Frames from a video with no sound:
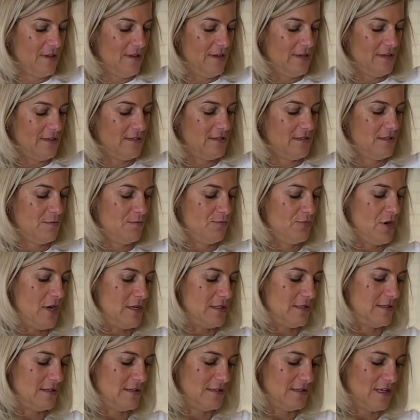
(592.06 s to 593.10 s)
let's
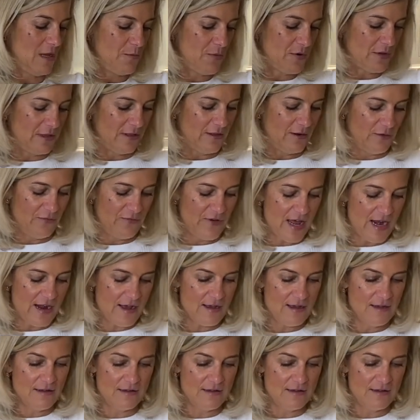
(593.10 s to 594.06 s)
process this up with a little feta.